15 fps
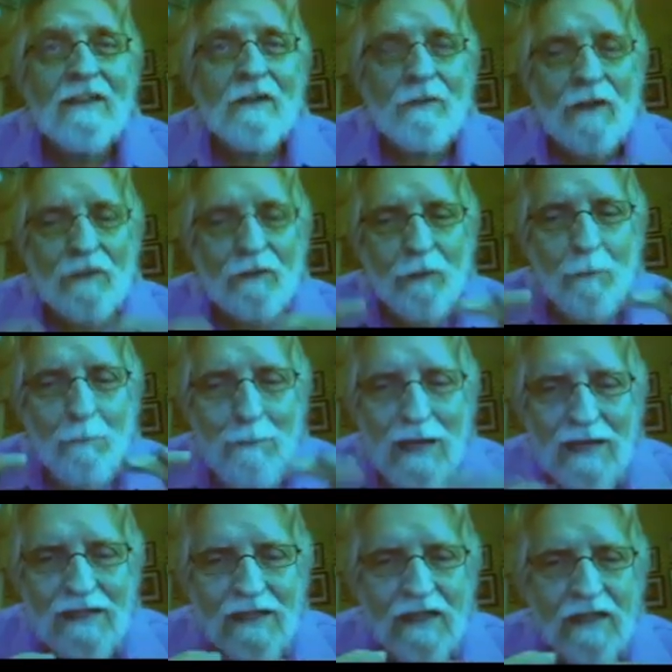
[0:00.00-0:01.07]
that the
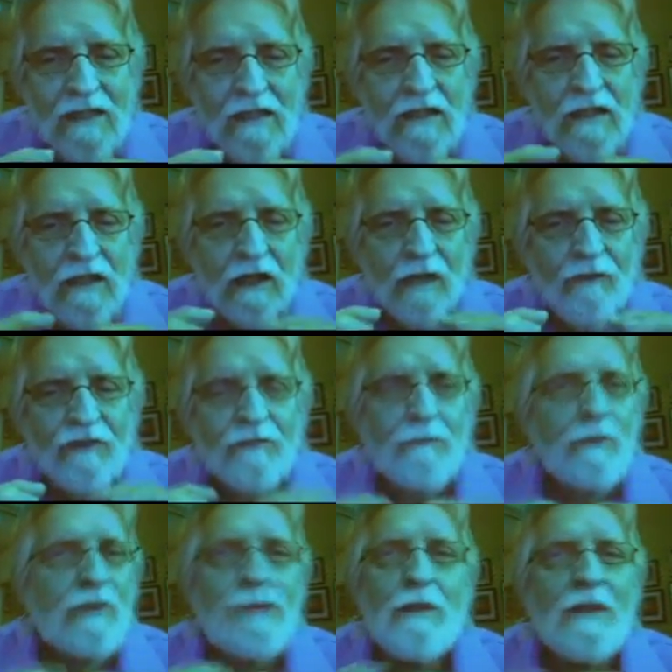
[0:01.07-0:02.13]
making of as
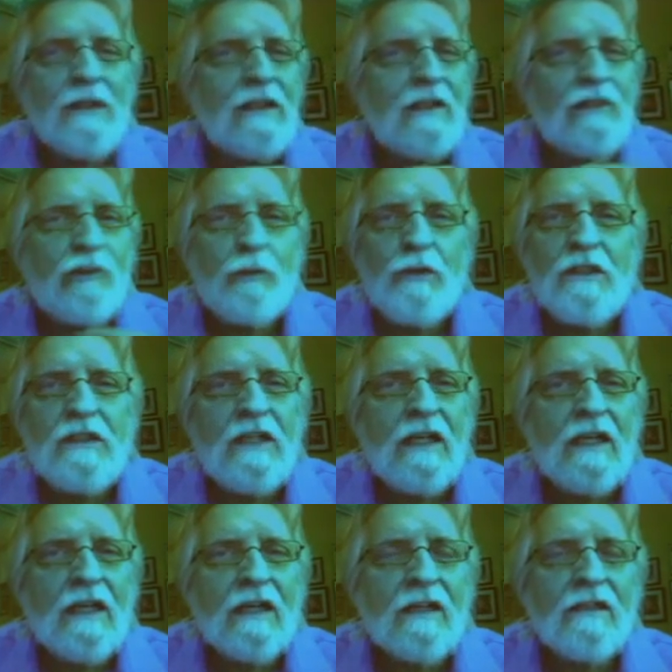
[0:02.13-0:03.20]
much money as we
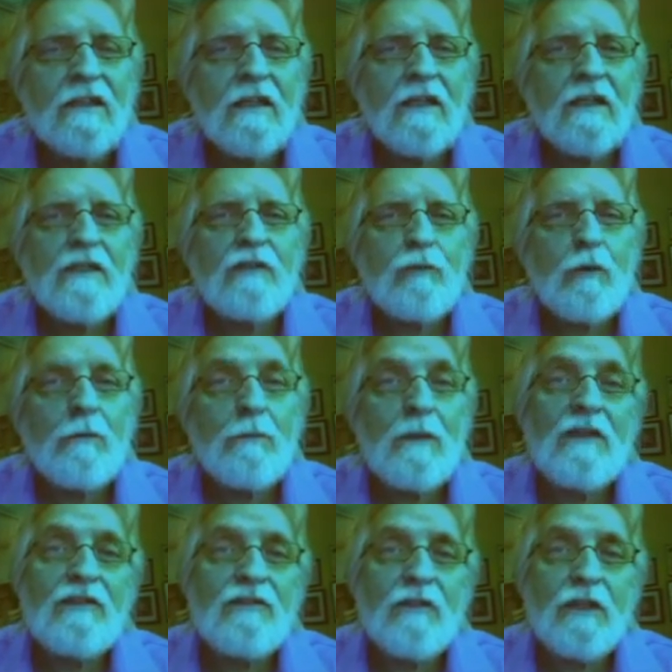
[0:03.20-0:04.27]
can is what
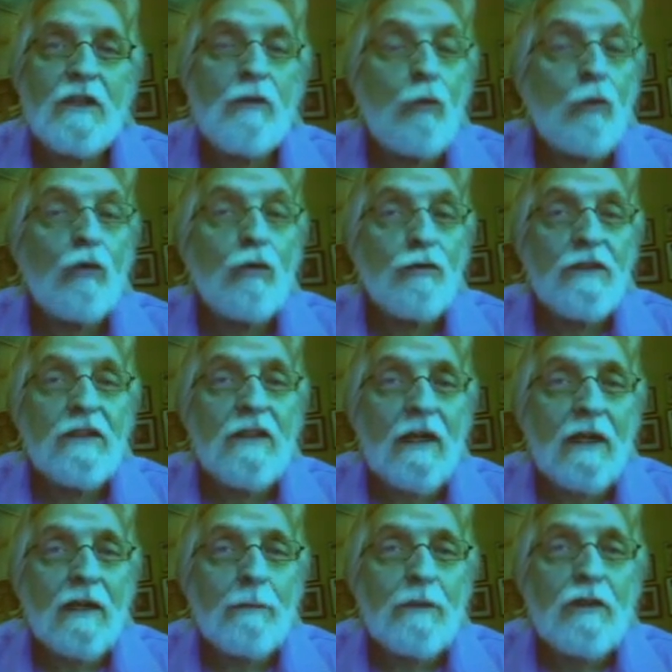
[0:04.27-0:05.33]
makes the world
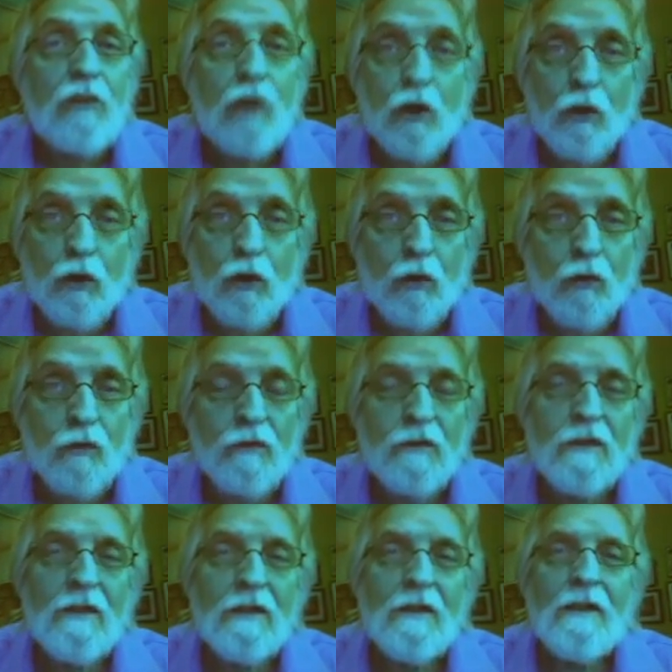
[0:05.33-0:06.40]
economy go.
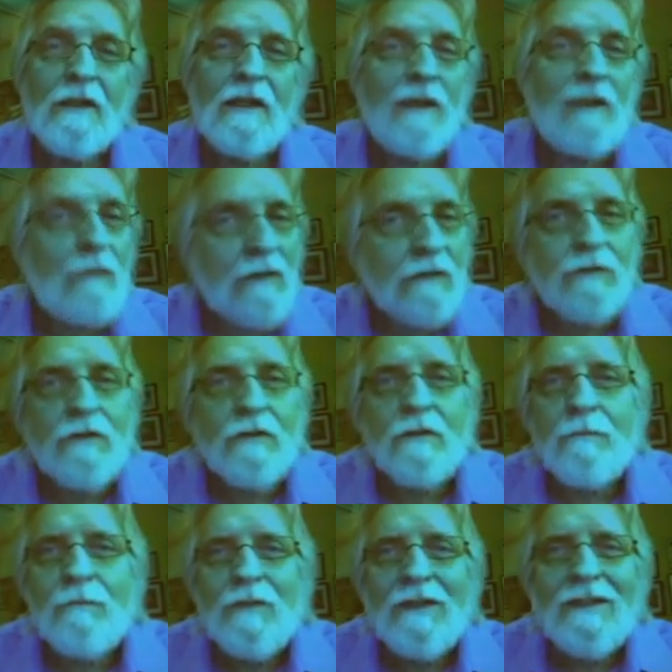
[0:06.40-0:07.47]

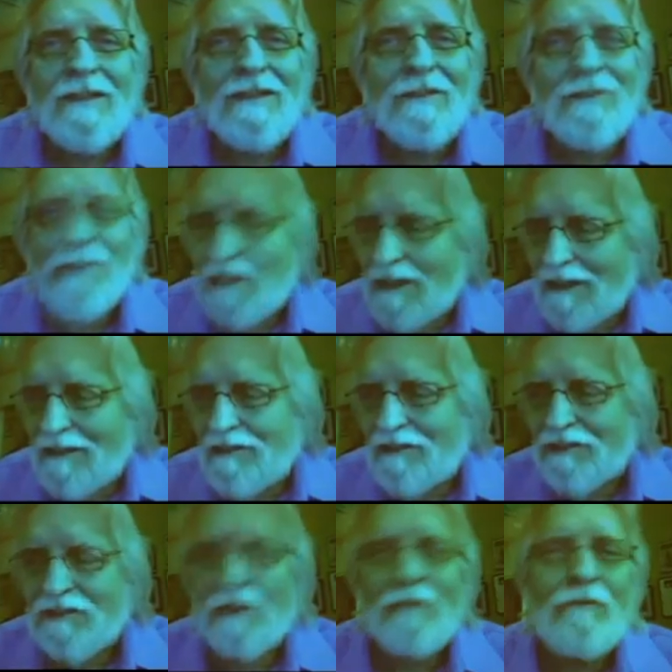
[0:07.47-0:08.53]
However, in the
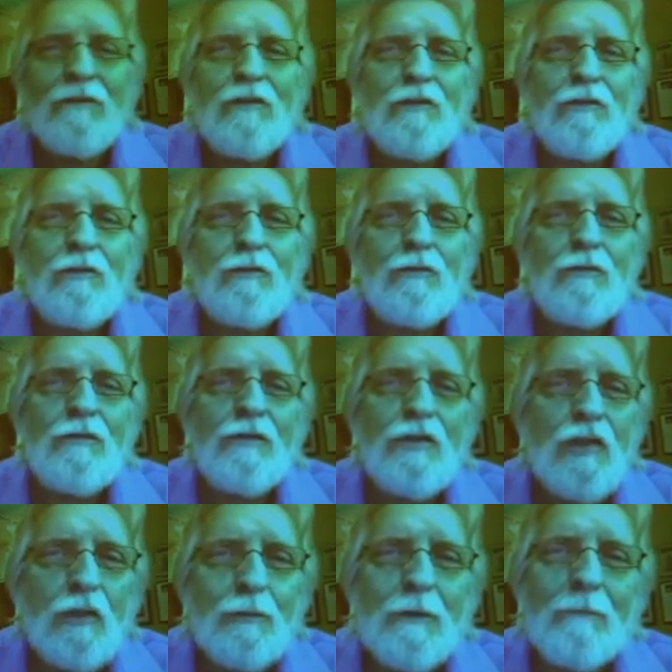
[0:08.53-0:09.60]
days of the new
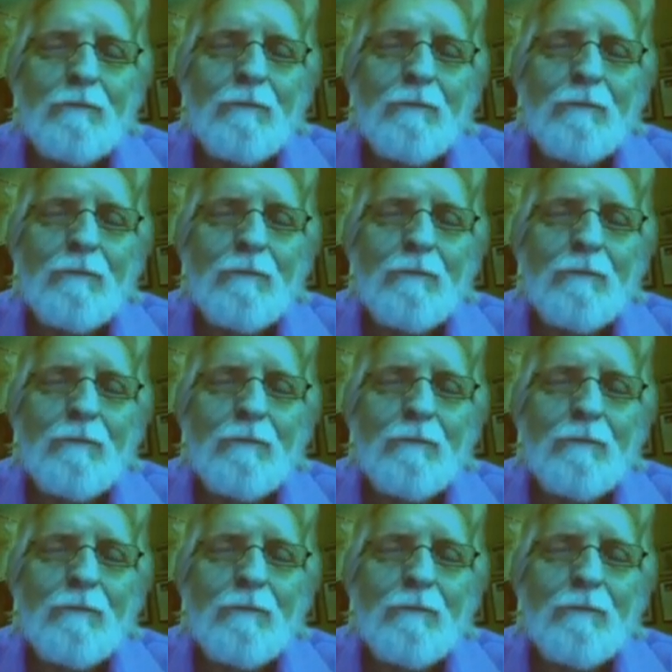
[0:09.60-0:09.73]
human,